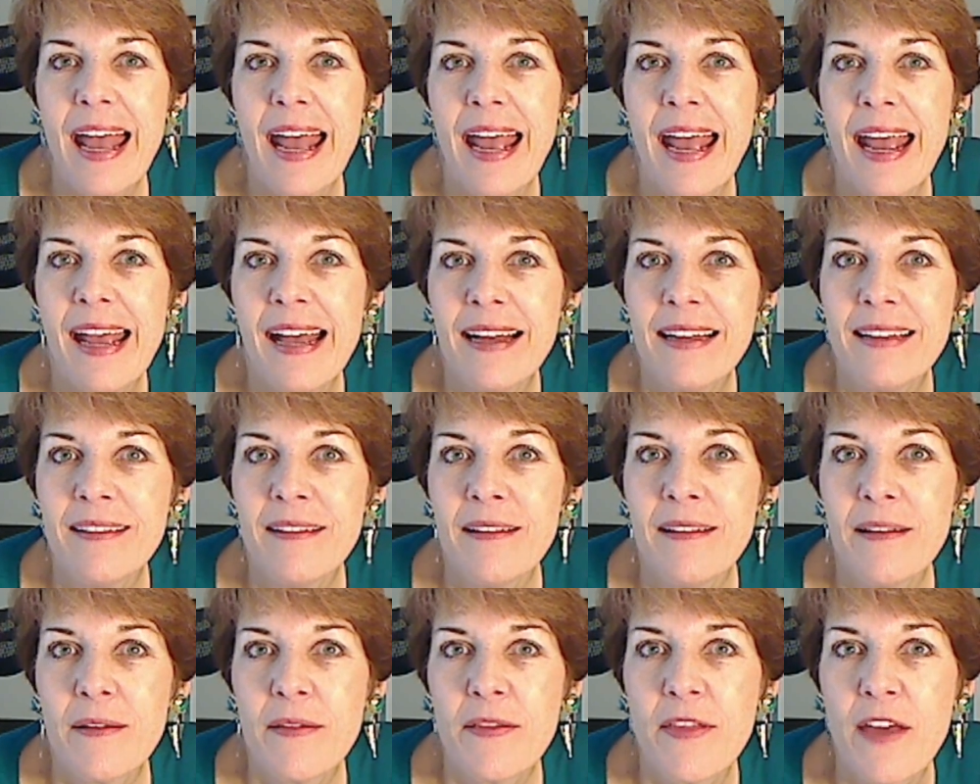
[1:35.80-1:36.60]

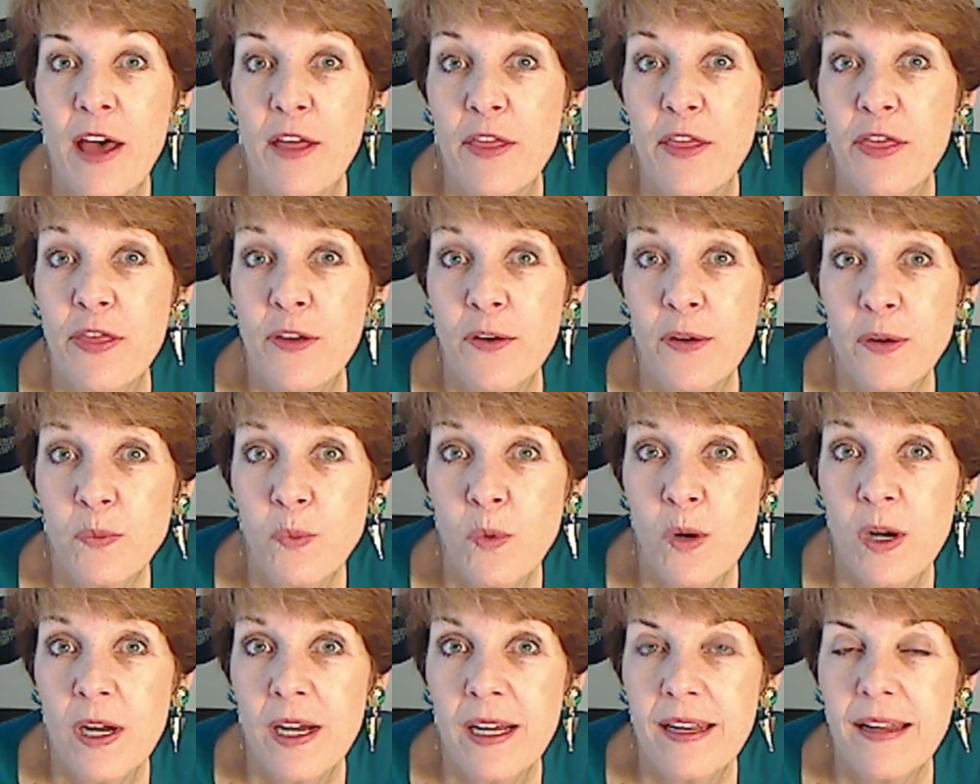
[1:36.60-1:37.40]
And that
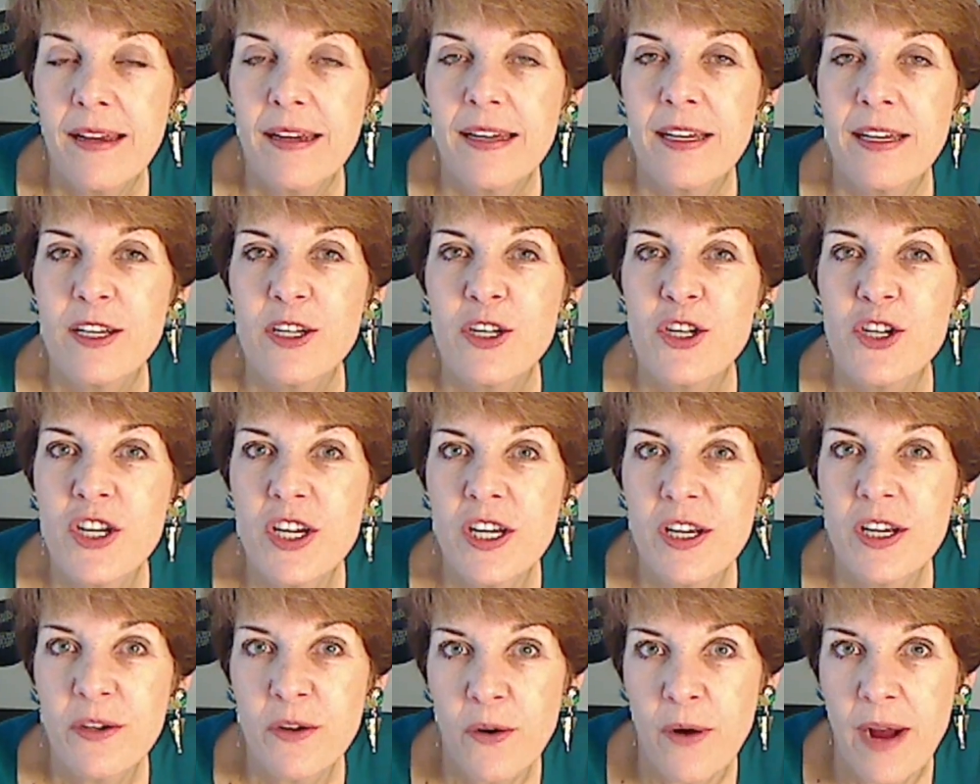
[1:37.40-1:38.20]
third one,
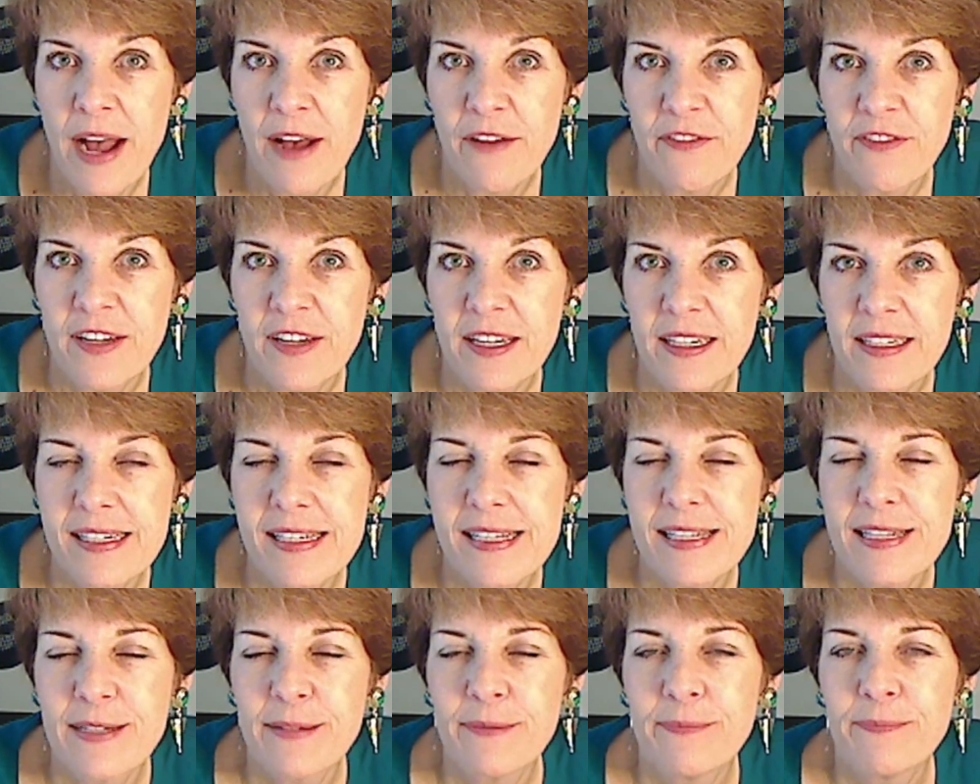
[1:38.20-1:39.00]

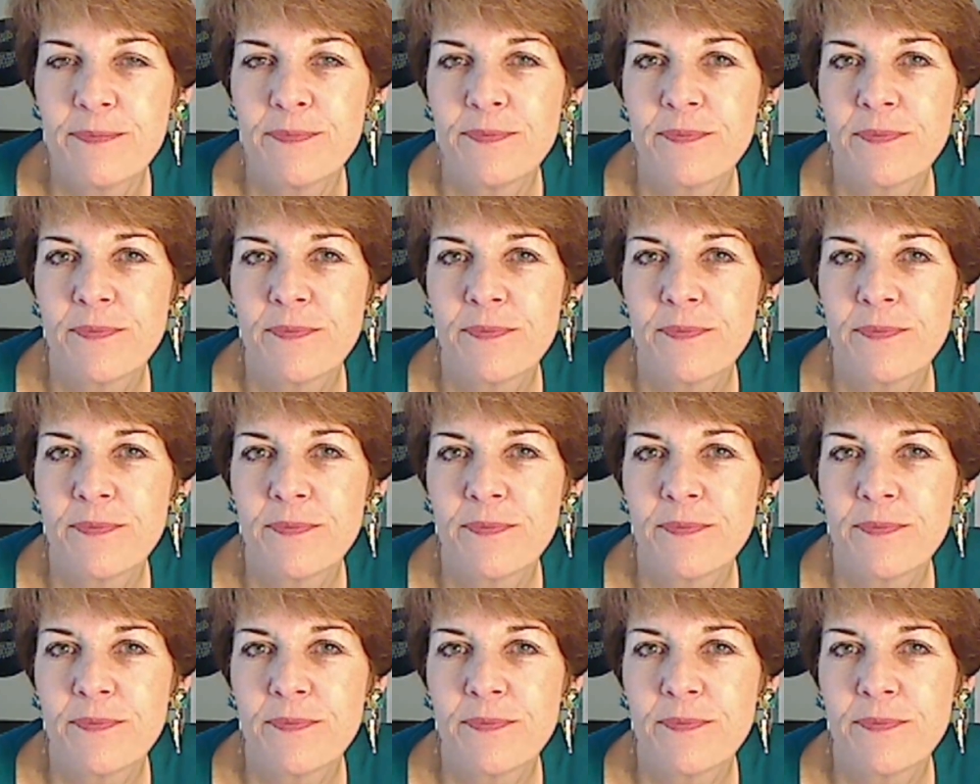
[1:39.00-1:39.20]
geographics,